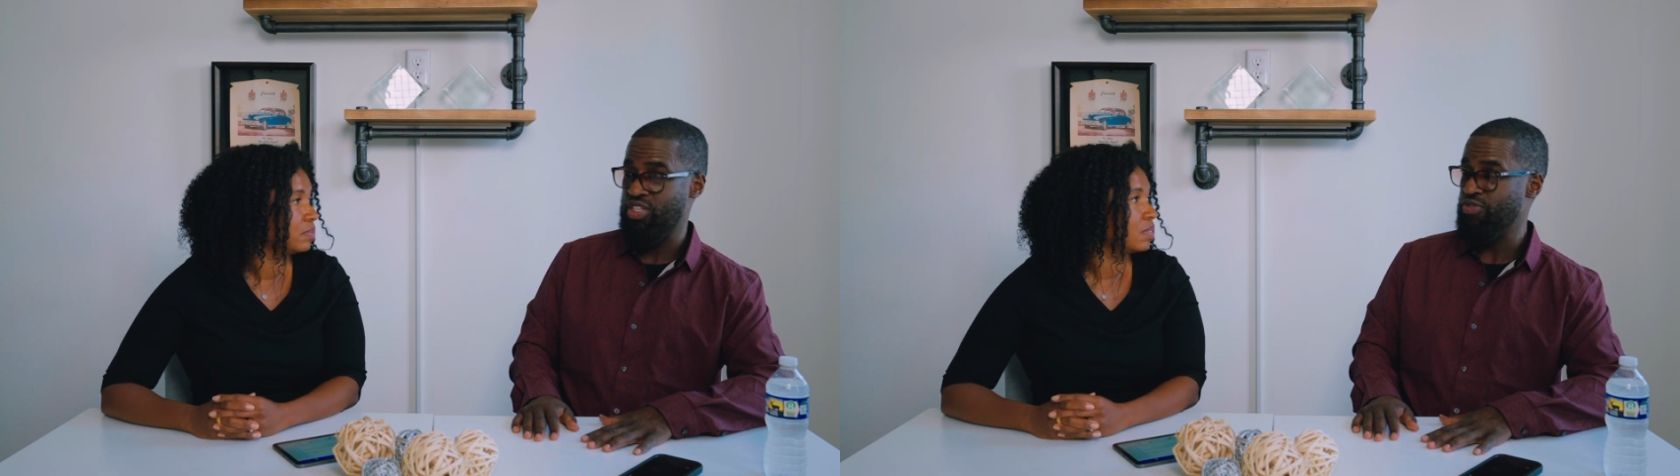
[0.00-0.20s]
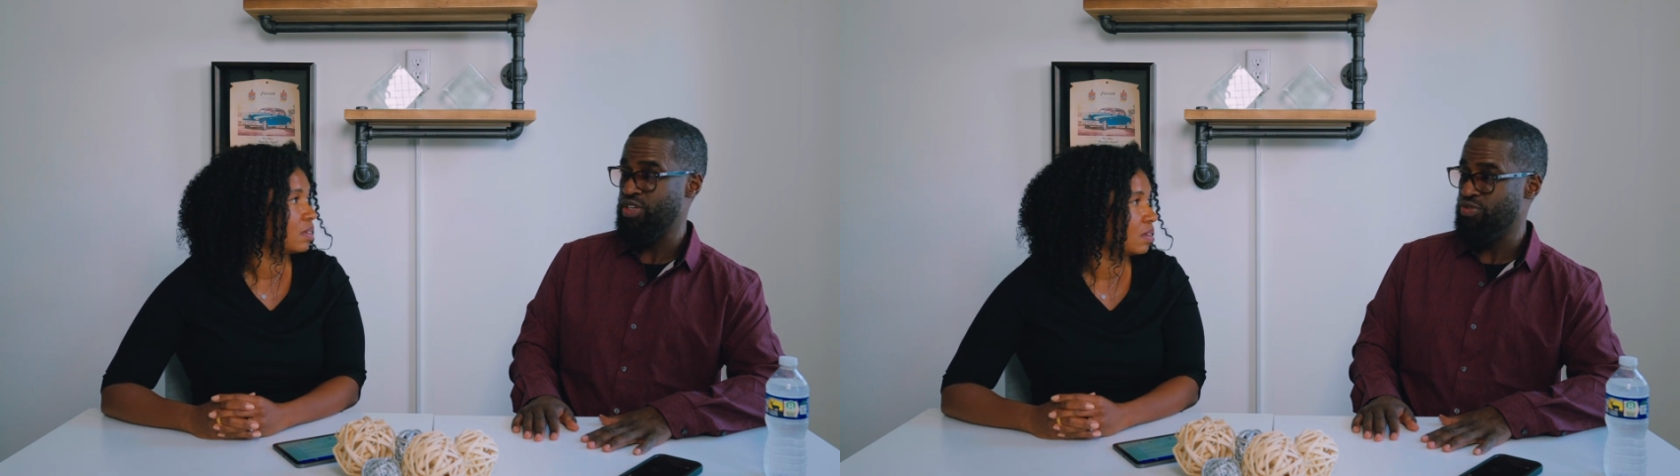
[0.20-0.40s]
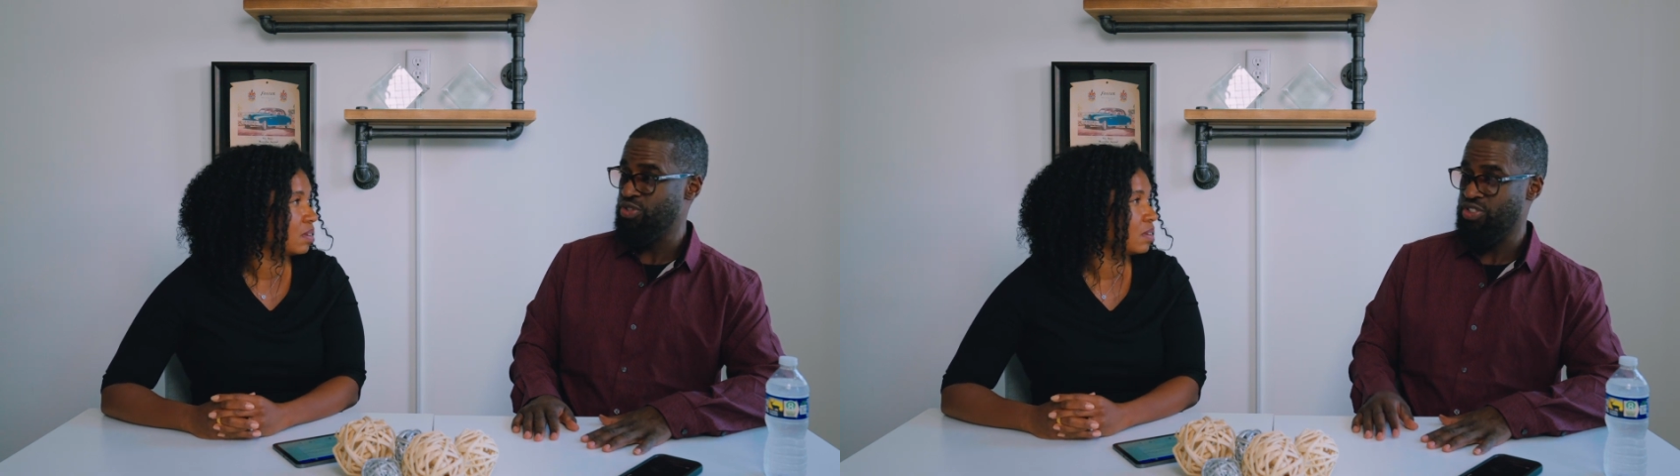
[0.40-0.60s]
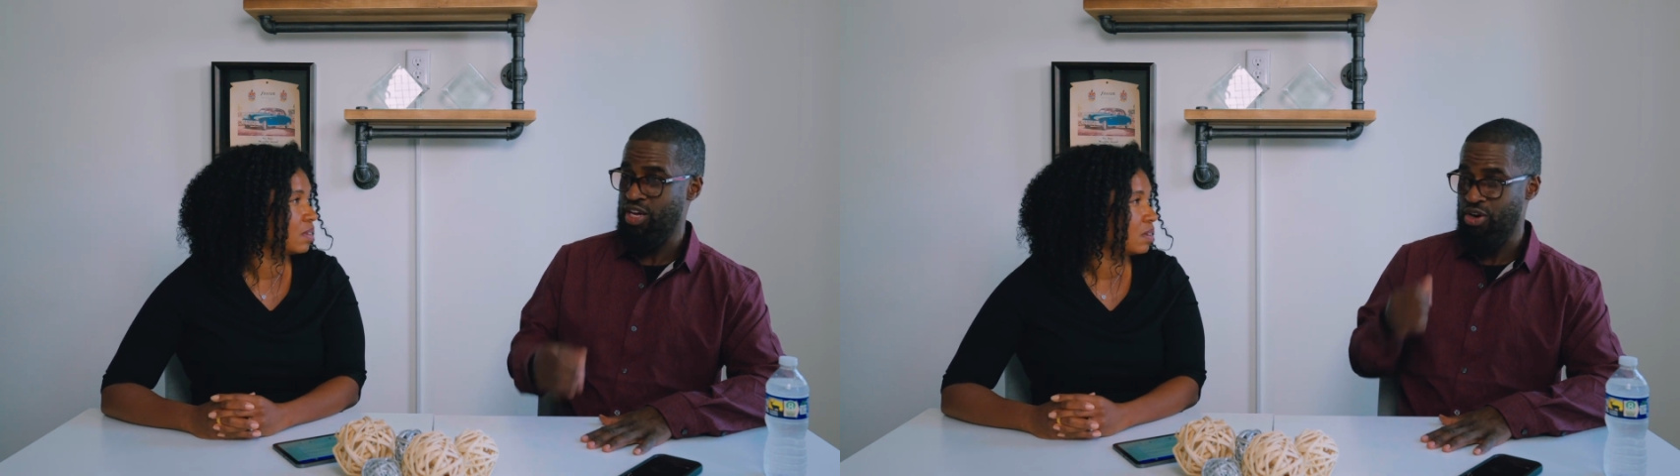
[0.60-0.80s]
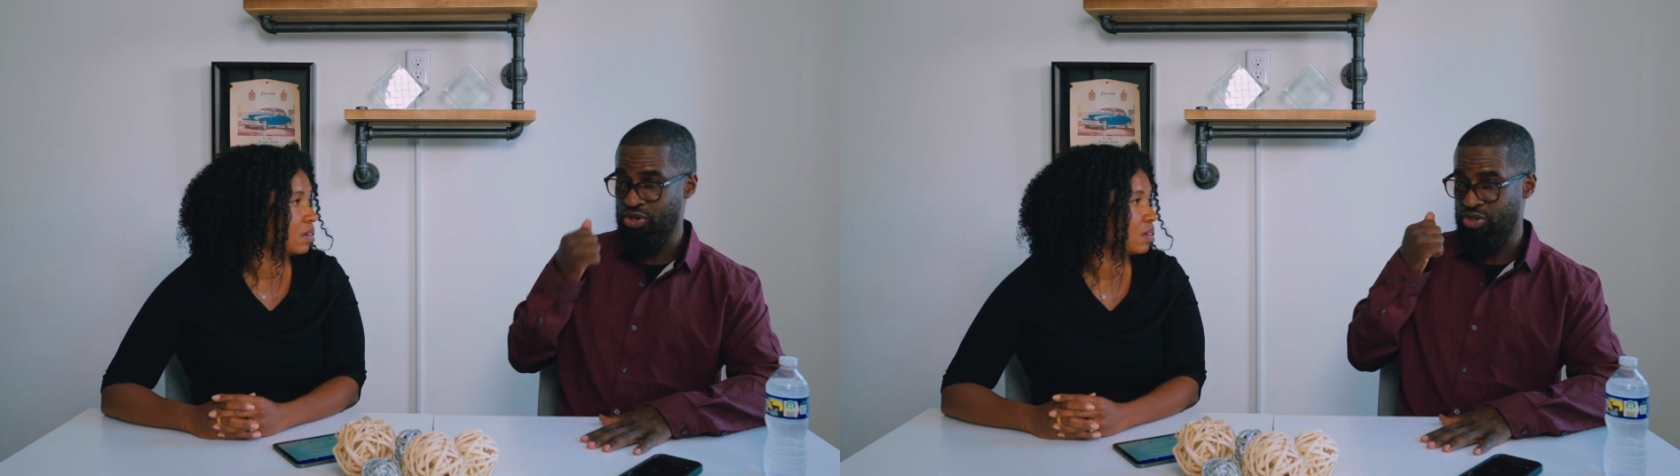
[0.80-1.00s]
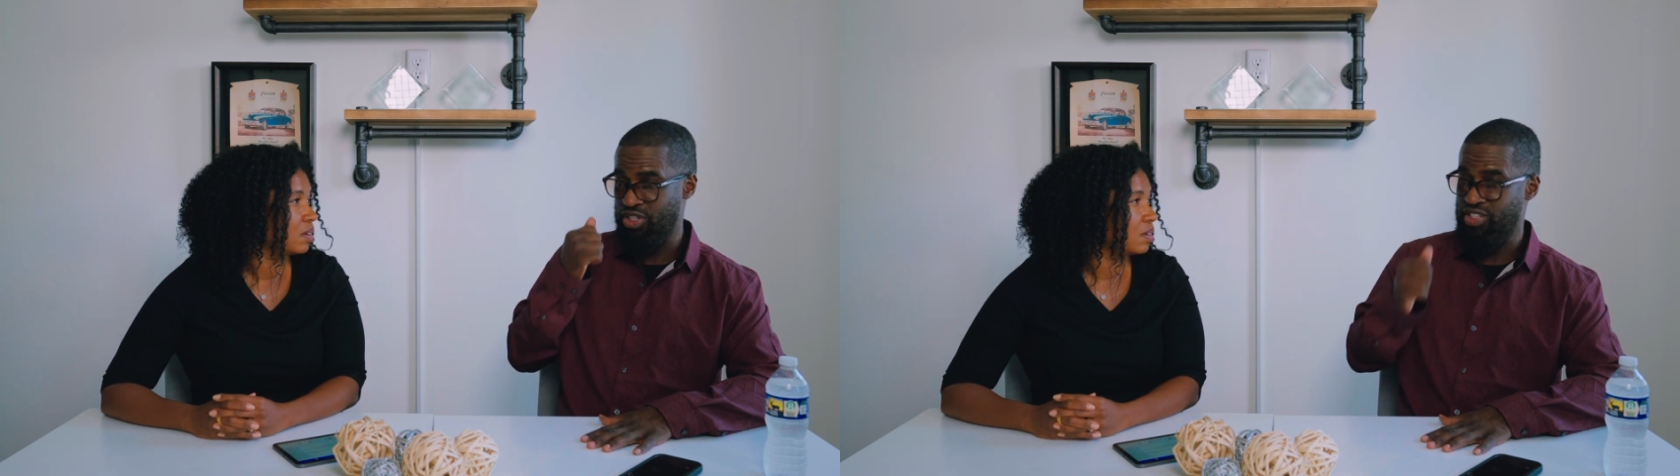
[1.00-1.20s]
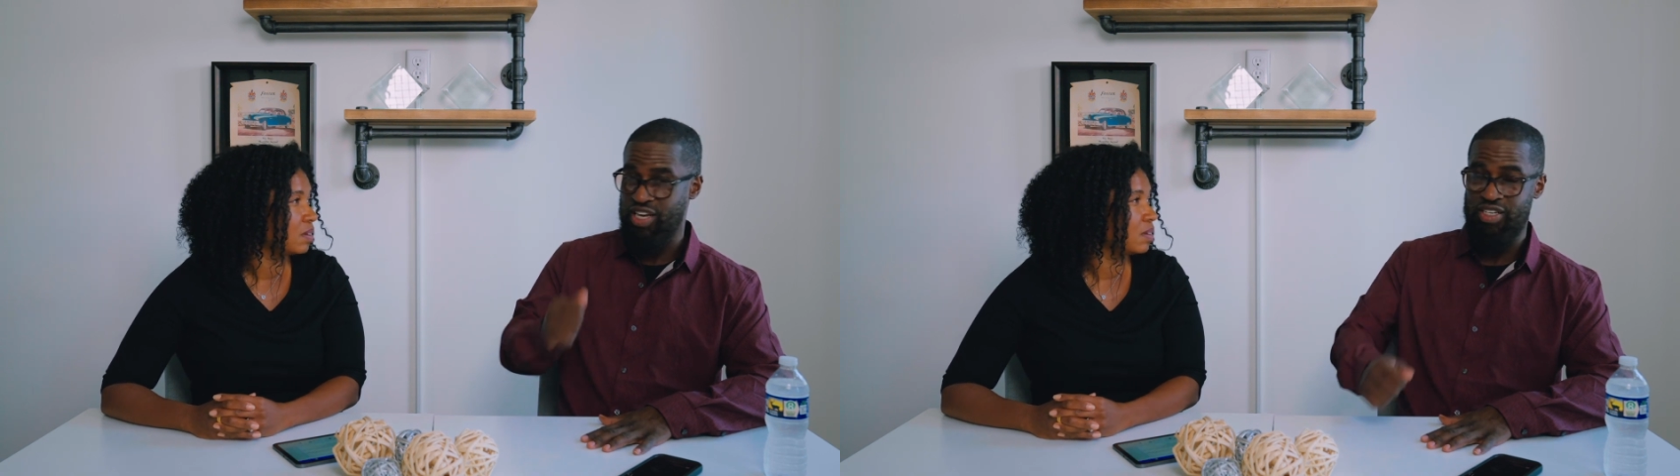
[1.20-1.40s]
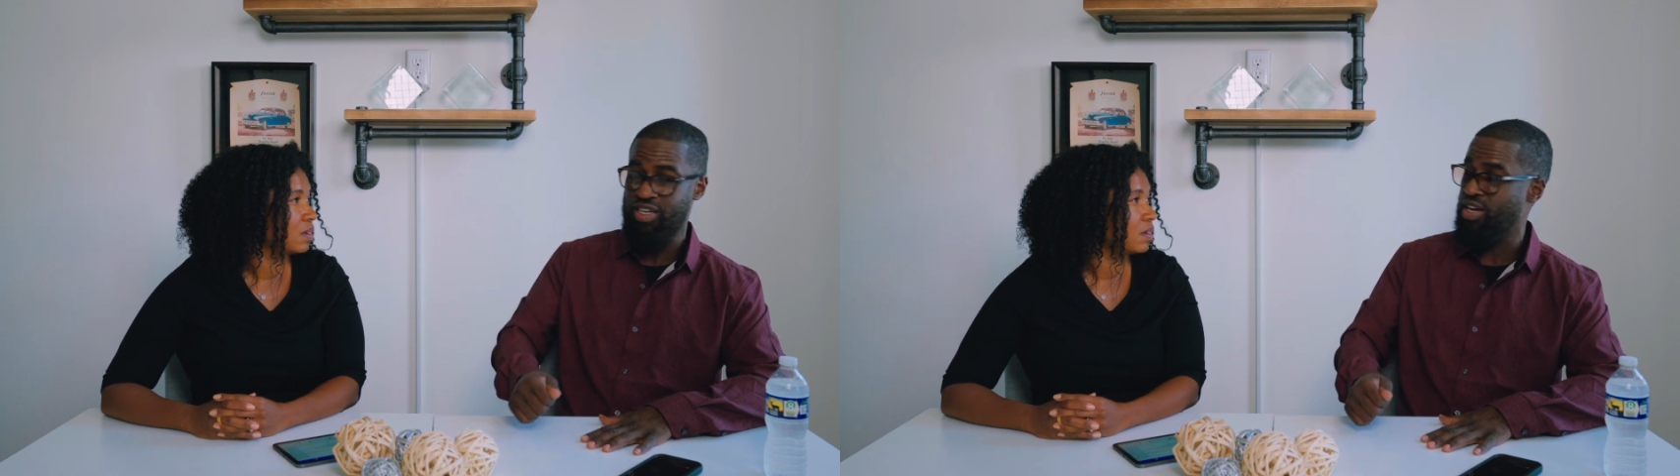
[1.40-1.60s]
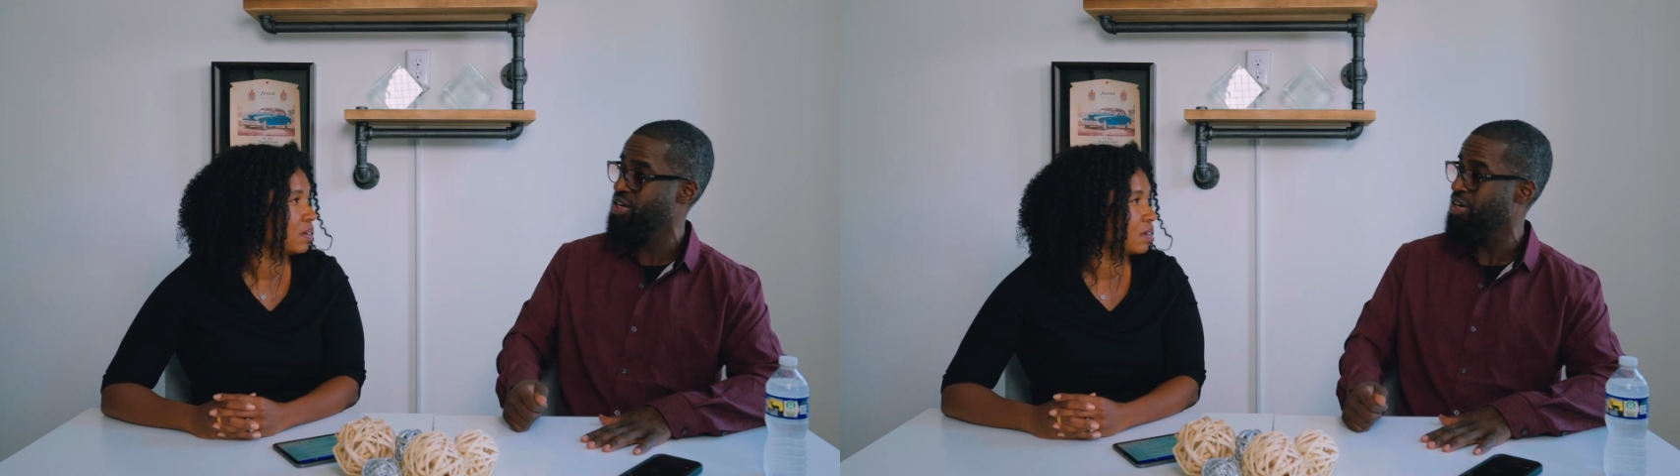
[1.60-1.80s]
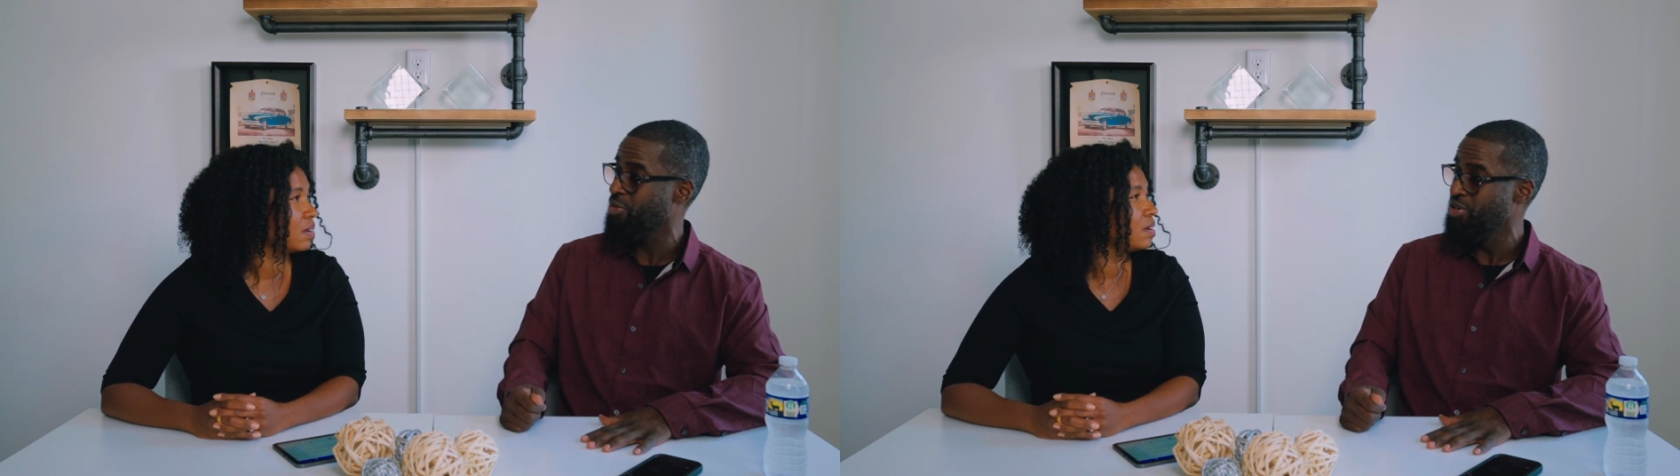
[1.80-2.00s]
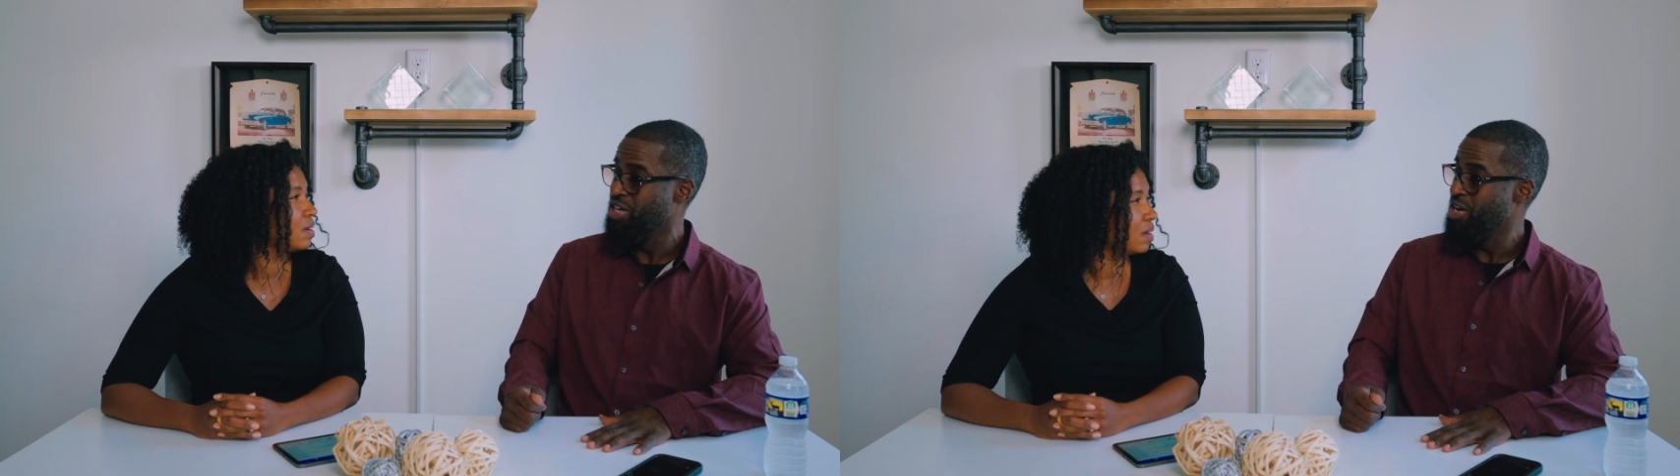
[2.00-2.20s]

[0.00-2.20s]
Even if you say, hold on a second and hang up.